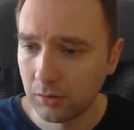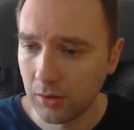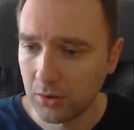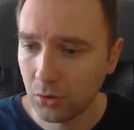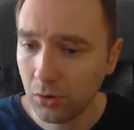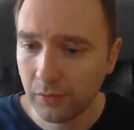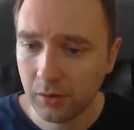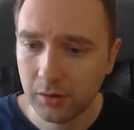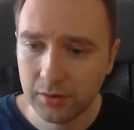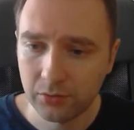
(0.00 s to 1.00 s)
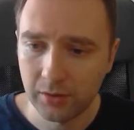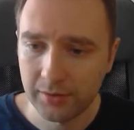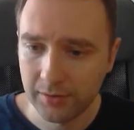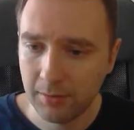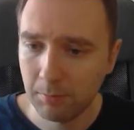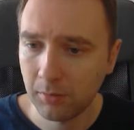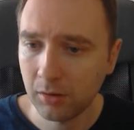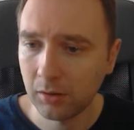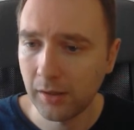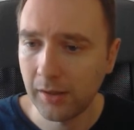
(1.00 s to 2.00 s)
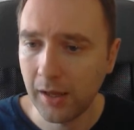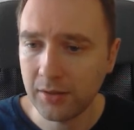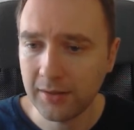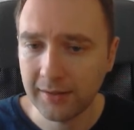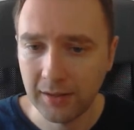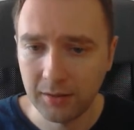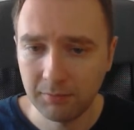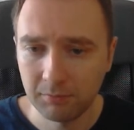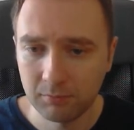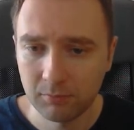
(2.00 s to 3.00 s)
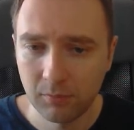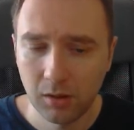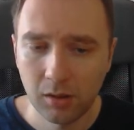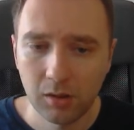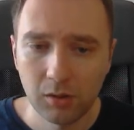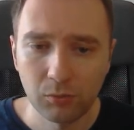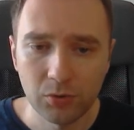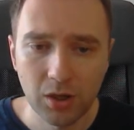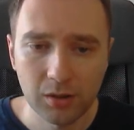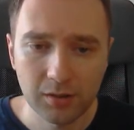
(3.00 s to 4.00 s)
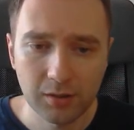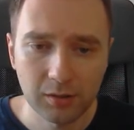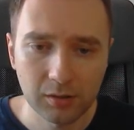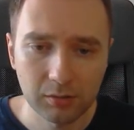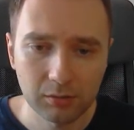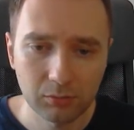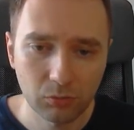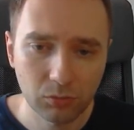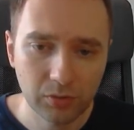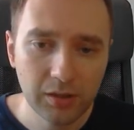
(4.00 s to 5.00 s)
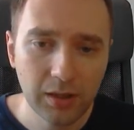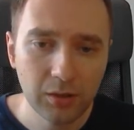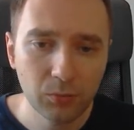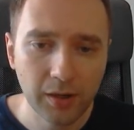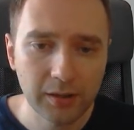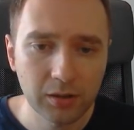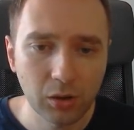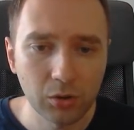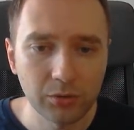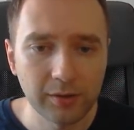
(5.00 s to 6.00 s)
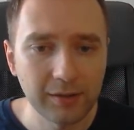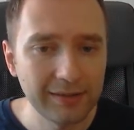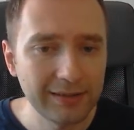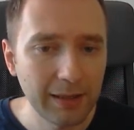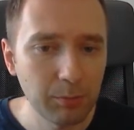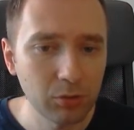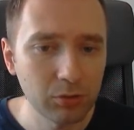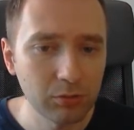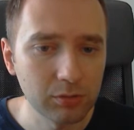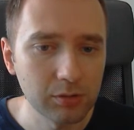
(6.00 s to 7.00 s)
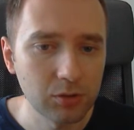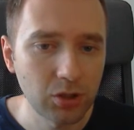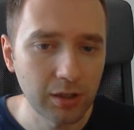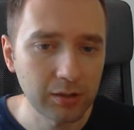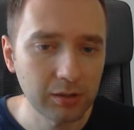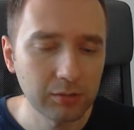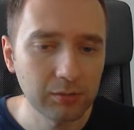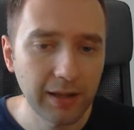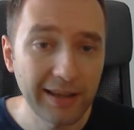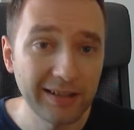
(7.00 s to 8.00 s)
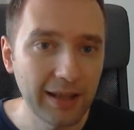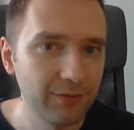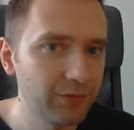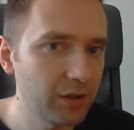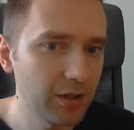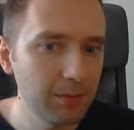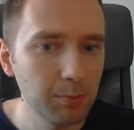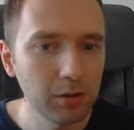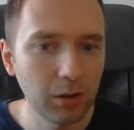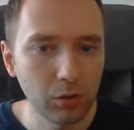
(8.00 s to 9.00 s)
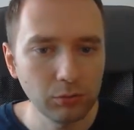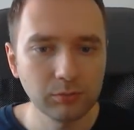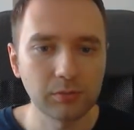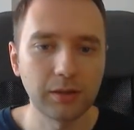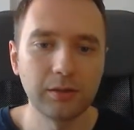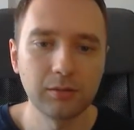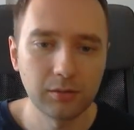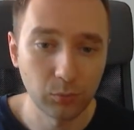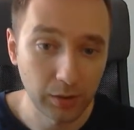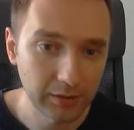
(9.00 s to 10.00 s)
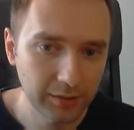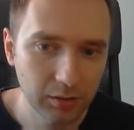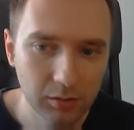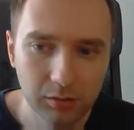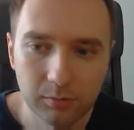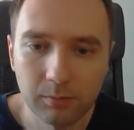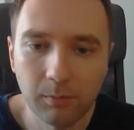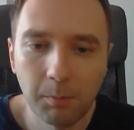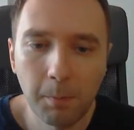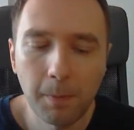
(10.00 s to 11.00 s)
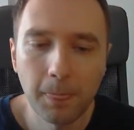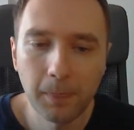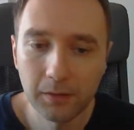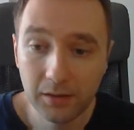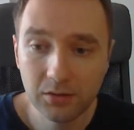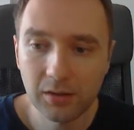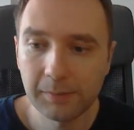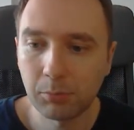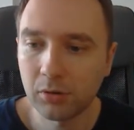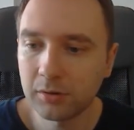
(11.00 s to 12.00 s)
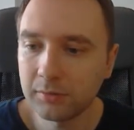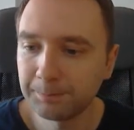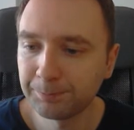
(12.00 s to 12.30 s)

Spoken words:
A server is really simple. It has a key, which has a read and write on demo channel and everything below, right? The wildcard. That's really important.